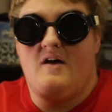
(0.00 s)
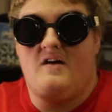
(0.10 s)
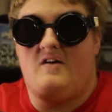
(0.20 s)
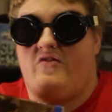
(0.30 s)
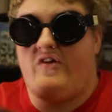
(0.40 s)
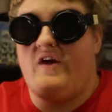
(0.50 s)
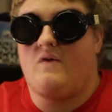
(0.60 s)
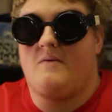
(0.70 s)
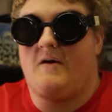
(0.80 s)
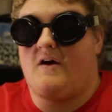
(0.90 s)
his
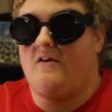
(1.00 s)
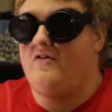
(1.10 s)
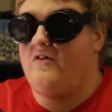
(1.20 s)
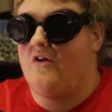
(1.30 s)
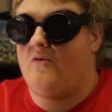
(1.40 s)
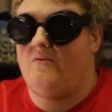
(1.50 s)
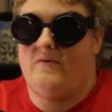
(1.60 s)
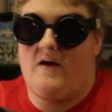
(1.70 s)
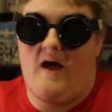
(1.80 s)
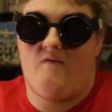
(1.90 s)
secret because you know
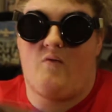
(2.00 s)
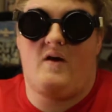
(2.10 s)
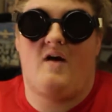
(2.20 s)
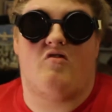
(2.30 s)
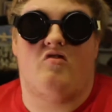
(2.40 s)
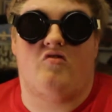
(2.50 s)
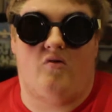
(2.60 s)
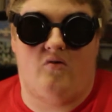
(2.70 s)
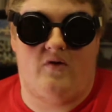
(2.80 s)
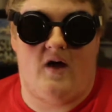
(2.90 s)
everyone else has
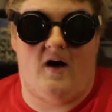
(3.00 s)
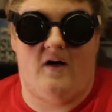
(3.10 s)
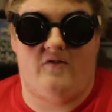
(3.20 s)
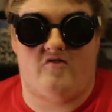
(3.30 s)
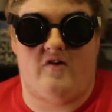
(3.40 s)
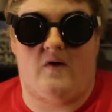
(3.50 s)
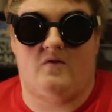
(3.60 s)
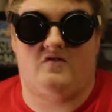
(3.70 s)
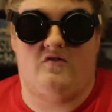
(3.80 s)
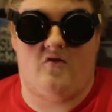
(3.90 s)
told uh, their
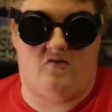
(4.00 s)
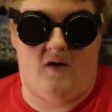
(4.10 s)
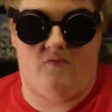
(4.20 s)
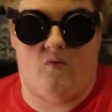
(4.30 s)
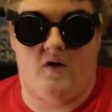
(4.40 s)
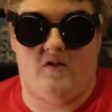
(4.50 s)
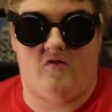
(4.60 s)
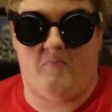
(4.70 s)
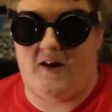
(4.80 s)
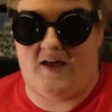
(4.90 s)
secret to their loved ones,
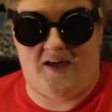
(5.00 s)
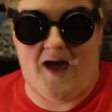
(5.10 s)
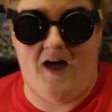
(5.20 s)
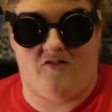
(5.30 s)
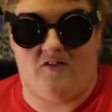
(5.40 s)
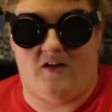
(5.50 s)
but he hasn't.